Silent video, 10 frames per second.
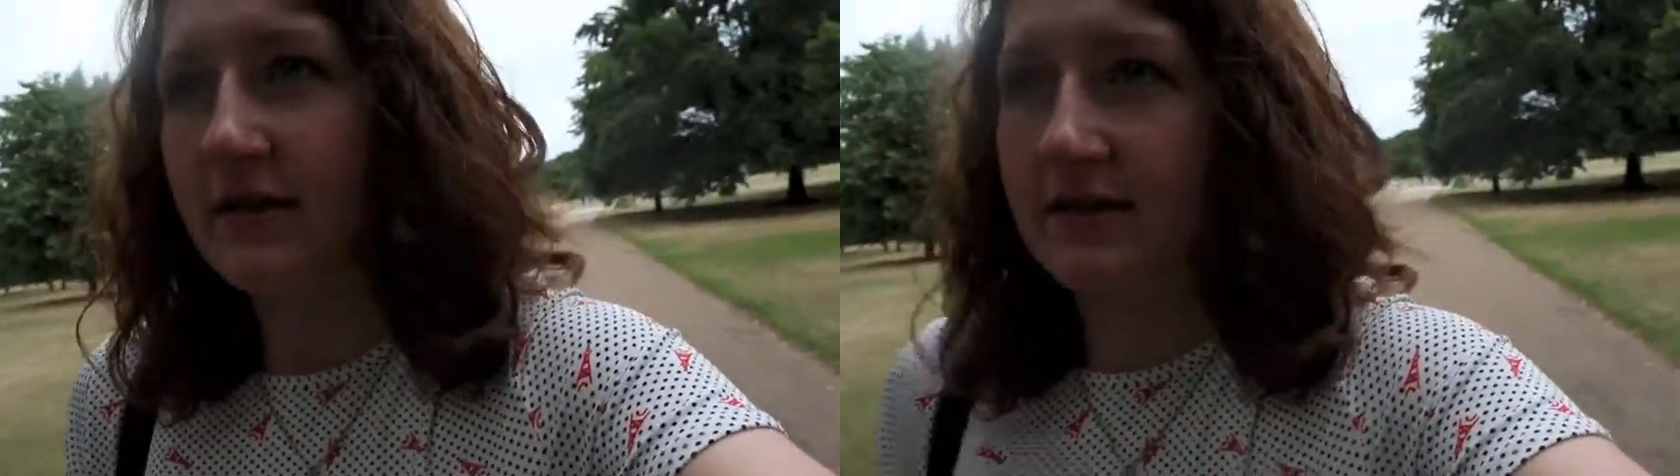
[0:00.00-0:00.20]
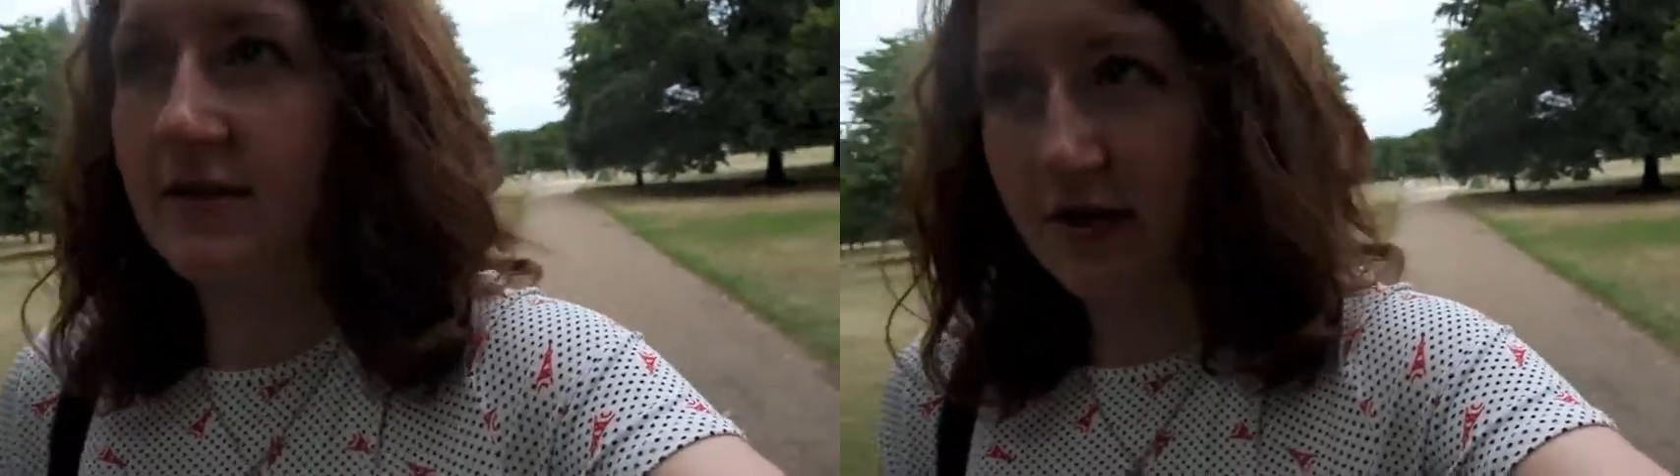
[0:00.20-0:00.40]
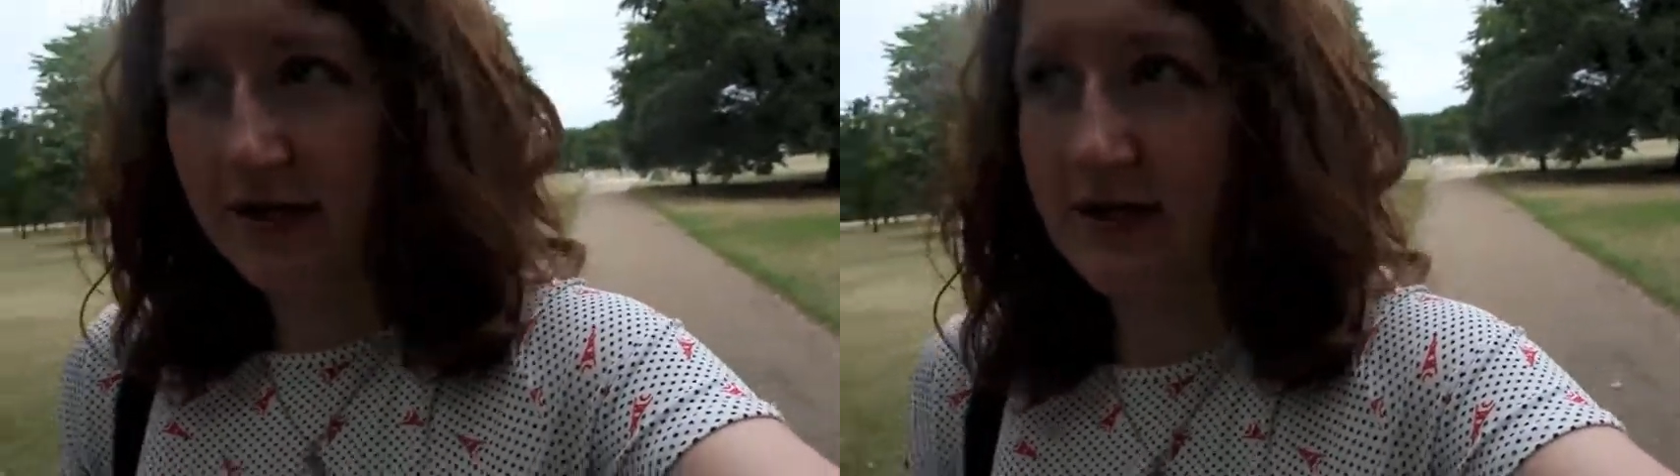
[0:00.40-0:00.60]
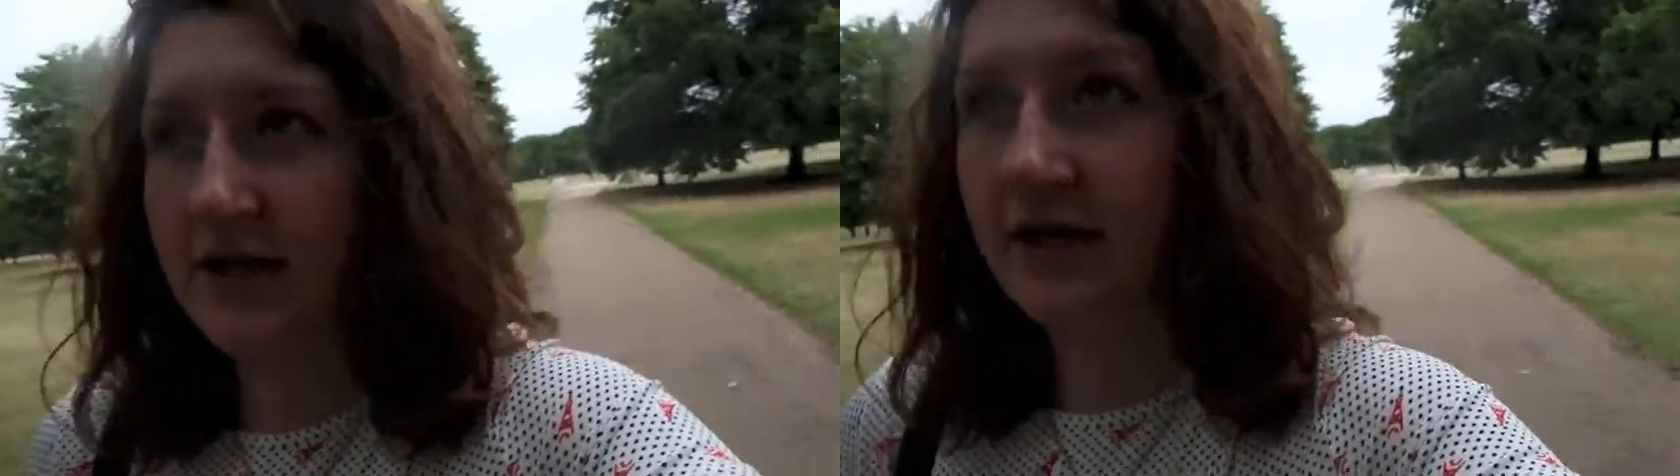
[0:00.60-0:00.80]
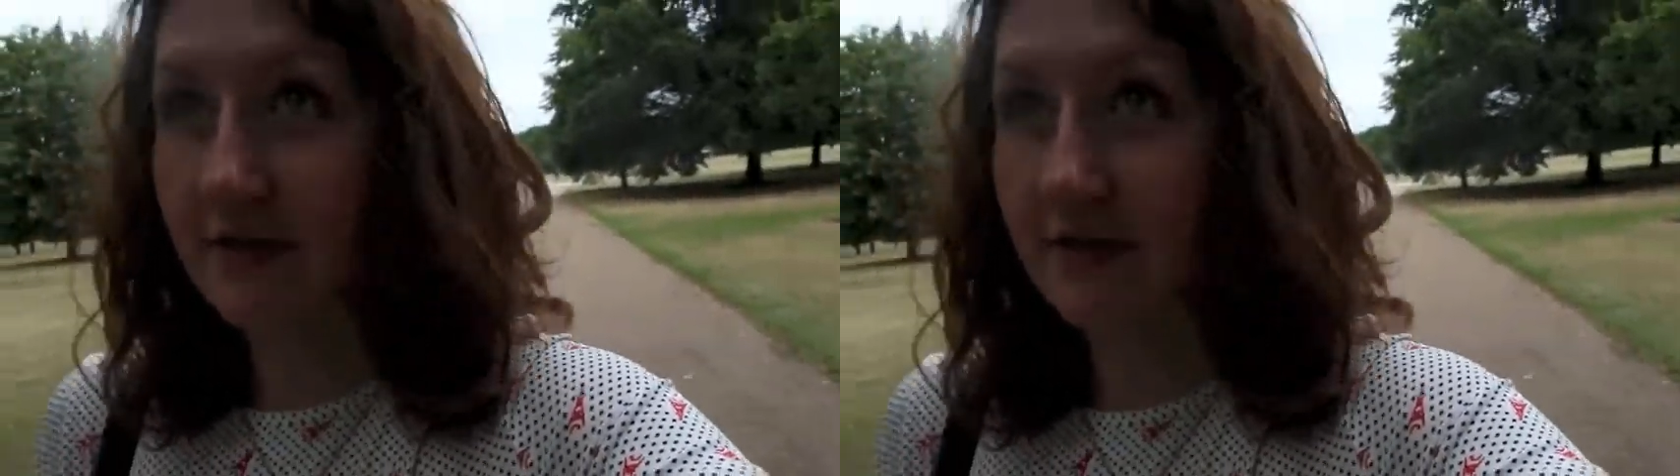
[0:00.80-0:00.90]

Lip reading: the Strand,